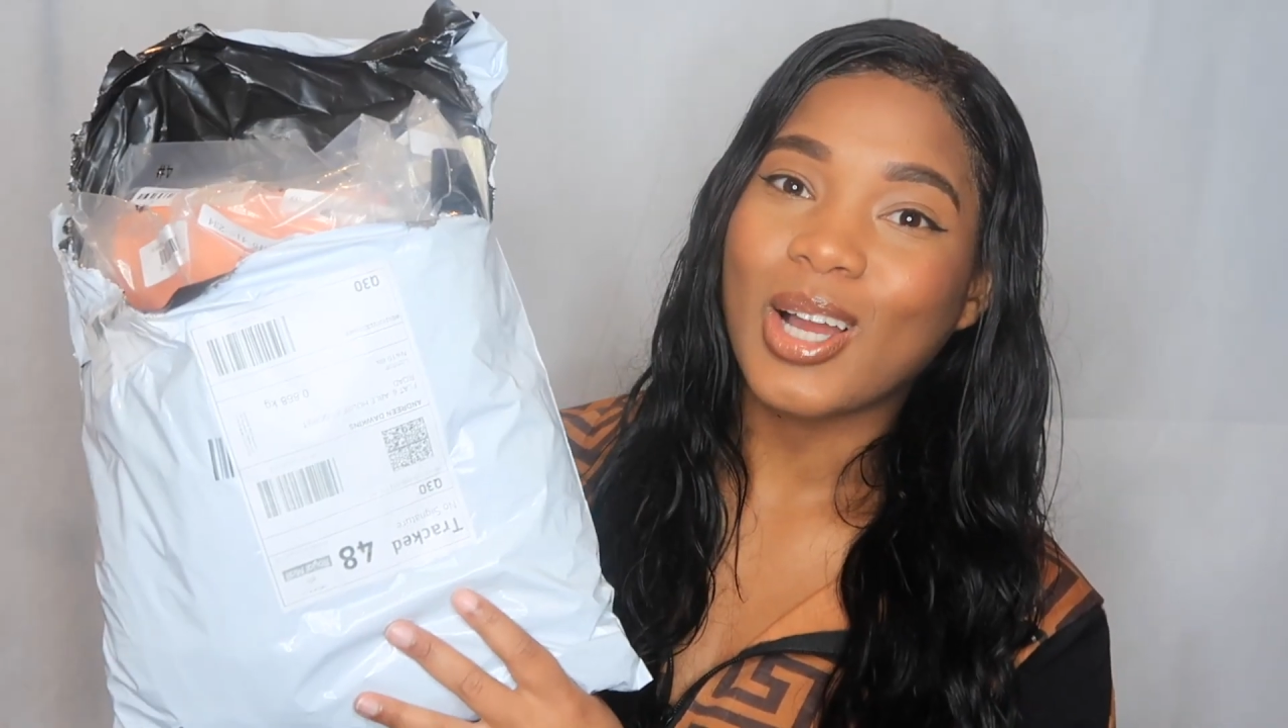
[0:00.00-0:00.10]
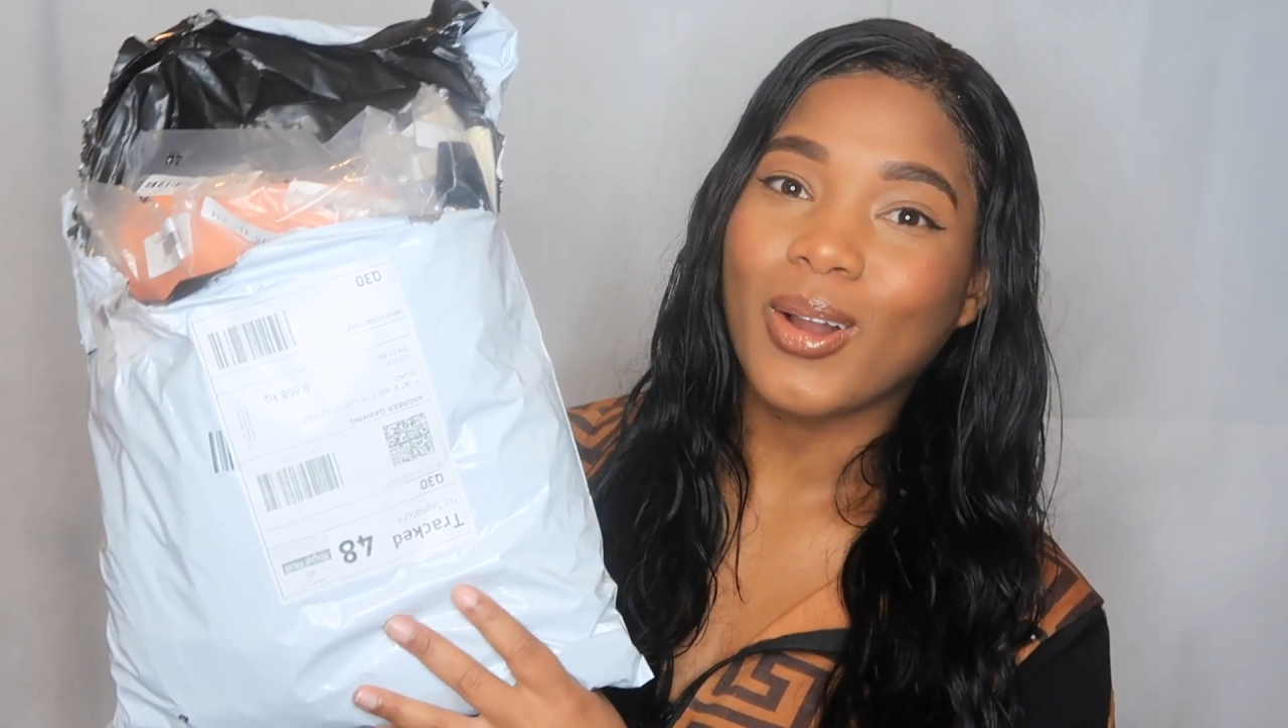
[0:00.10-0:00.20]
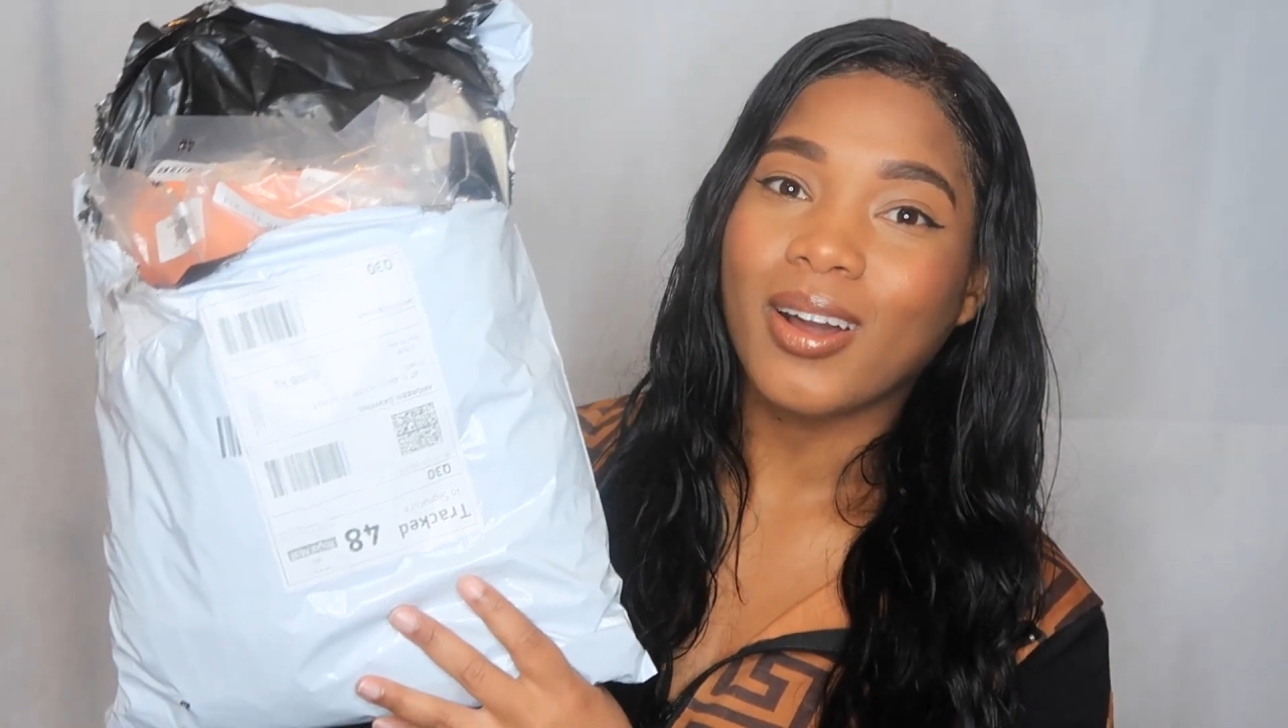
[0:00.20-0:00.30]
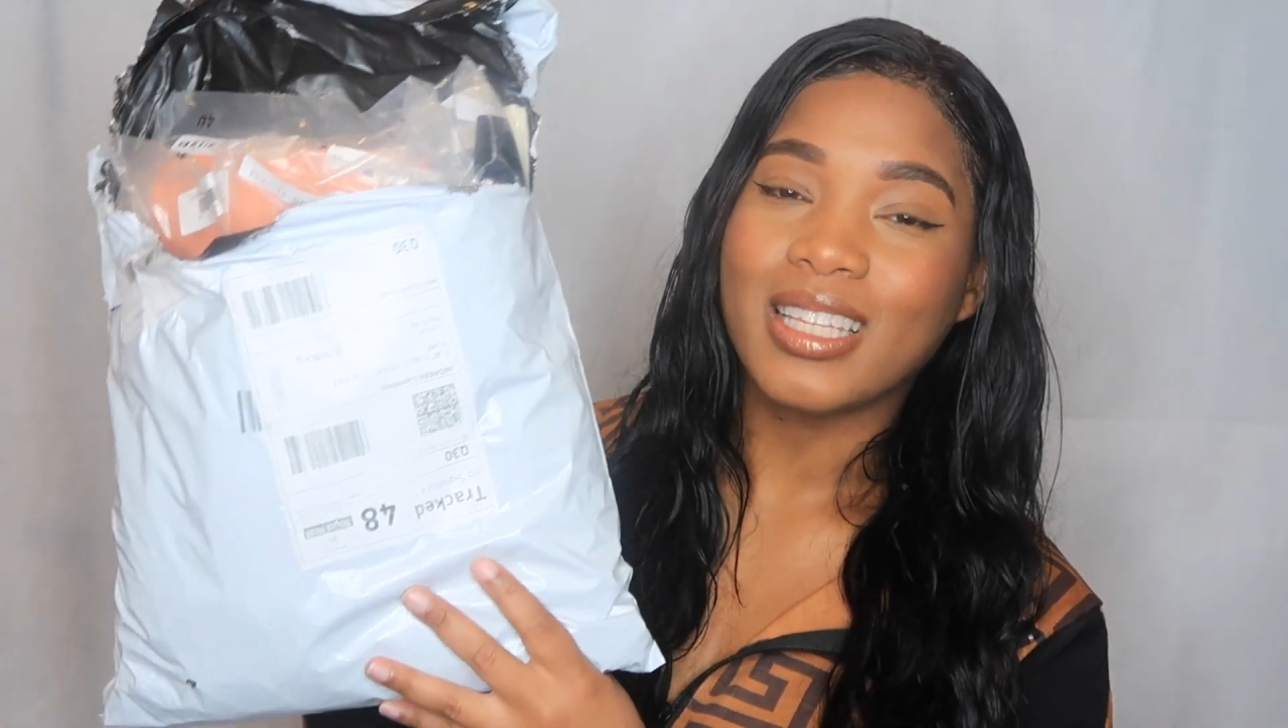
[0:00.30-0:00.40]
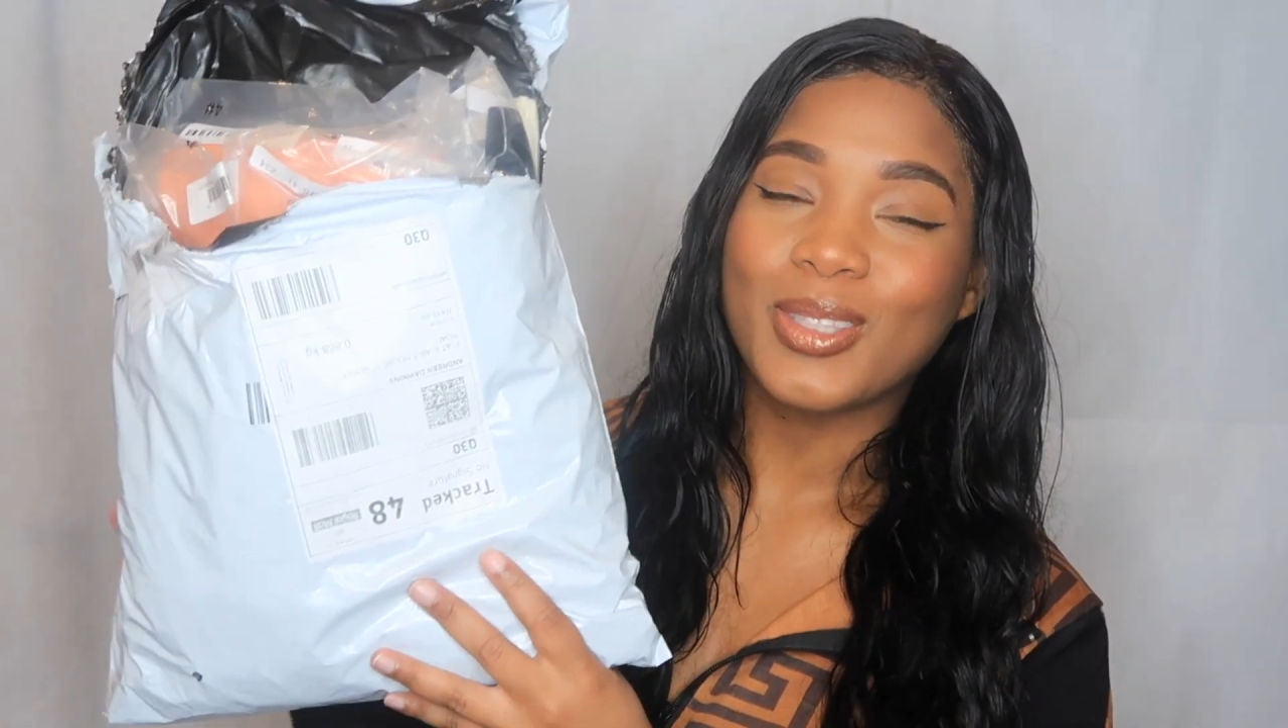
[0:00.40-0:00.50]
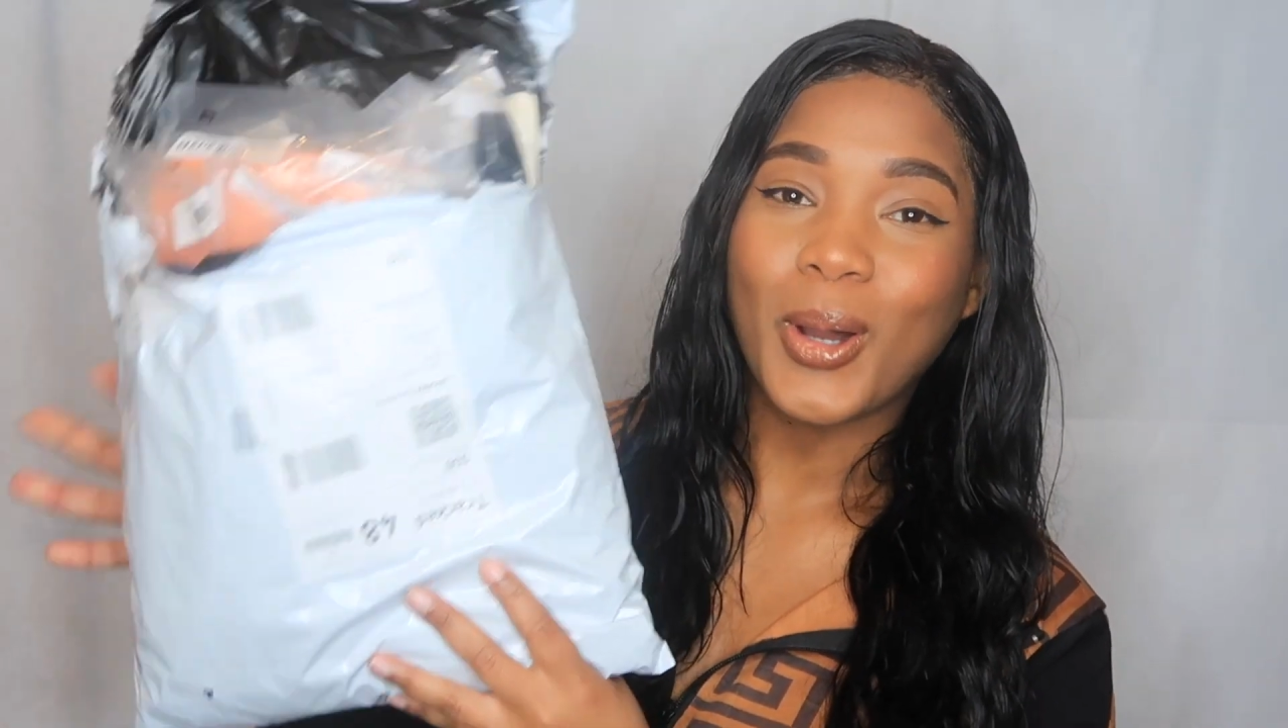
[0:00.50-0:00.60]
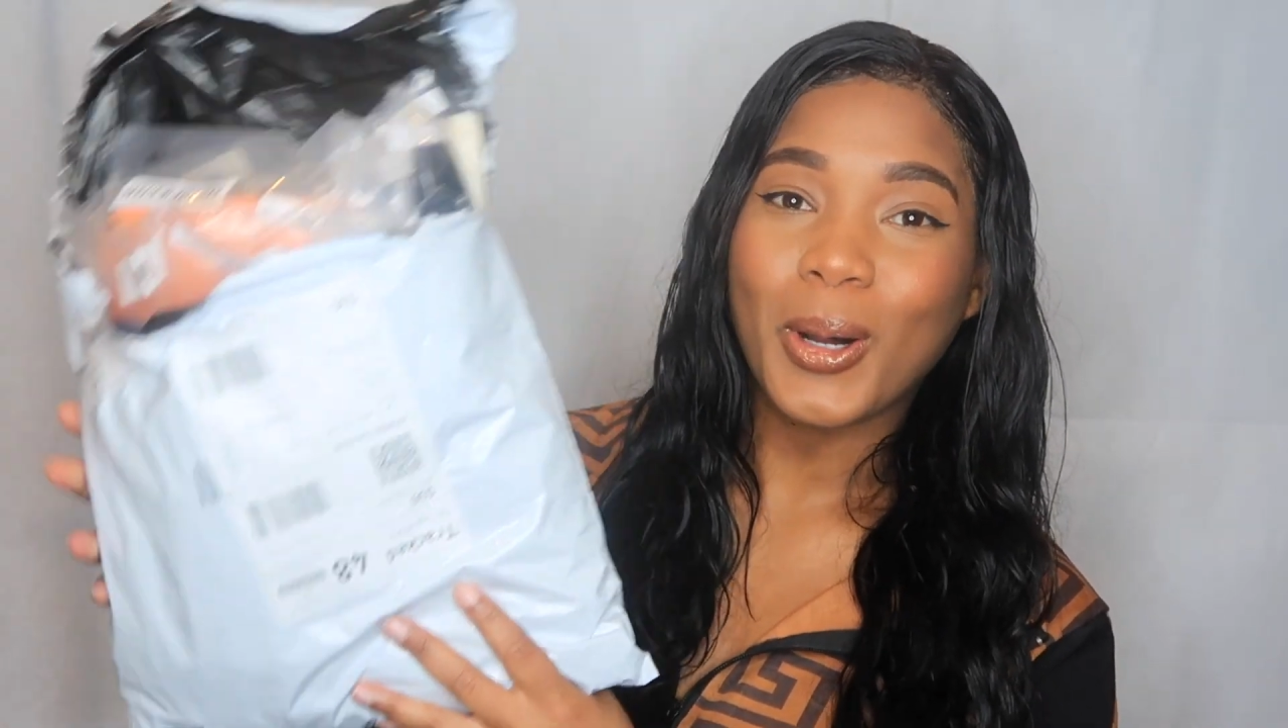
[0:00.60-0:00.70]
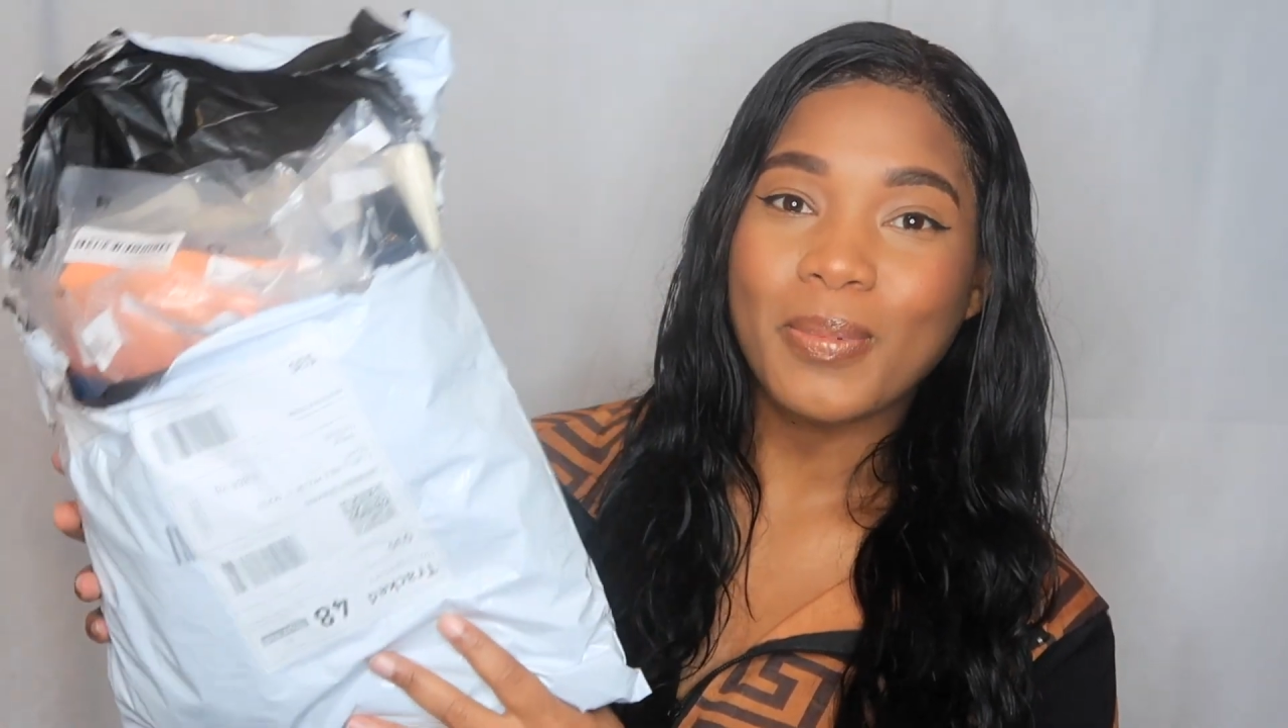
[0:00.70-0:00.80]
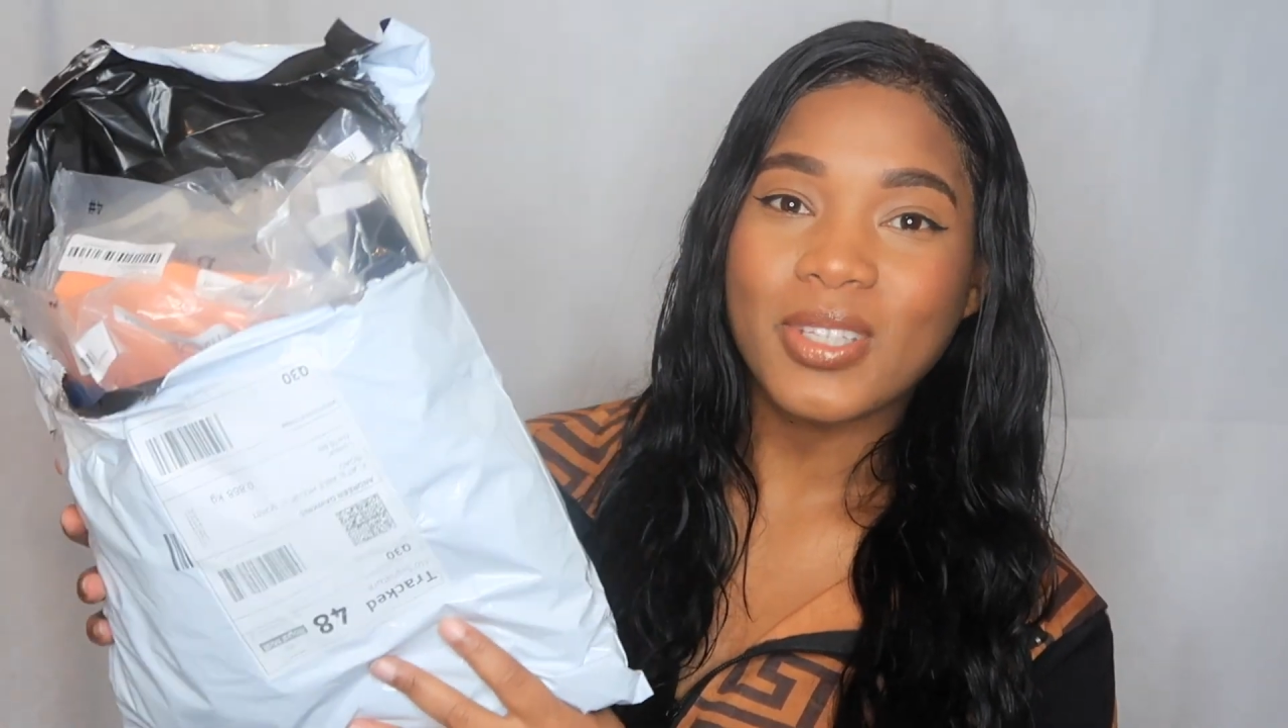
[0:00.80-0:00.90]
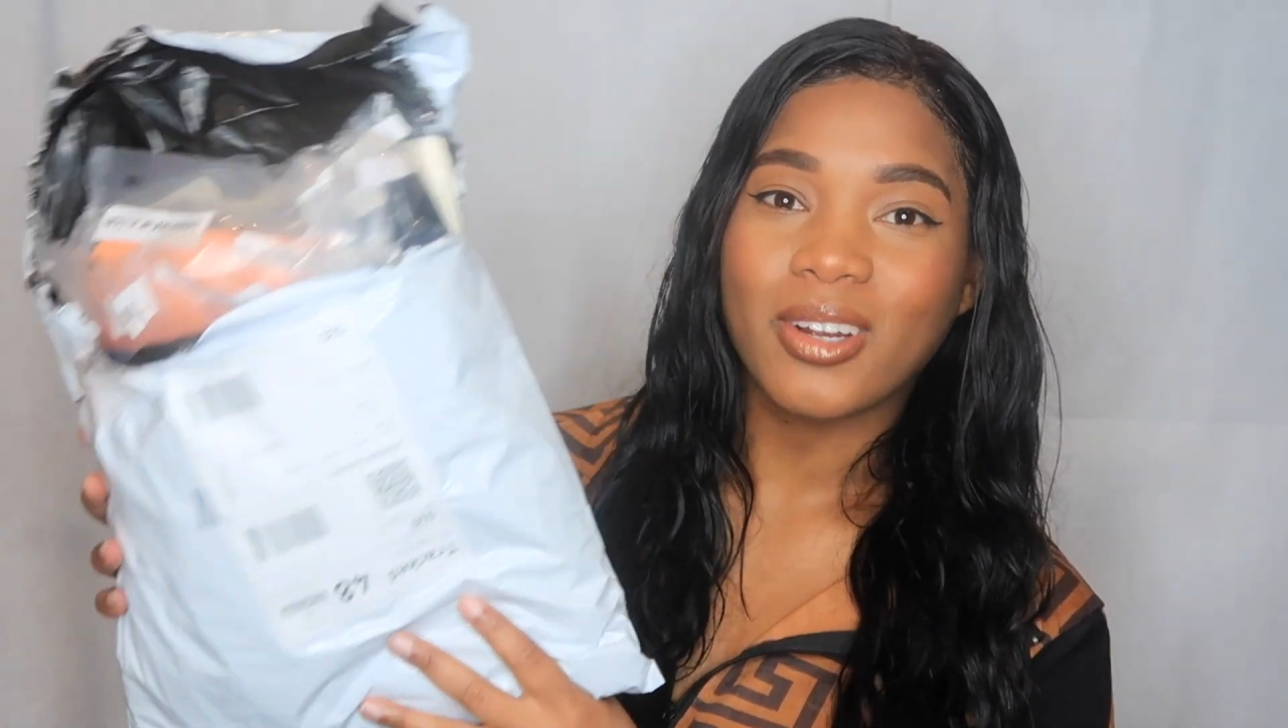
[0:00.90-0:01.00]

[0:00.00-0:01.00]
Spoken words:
I got these tops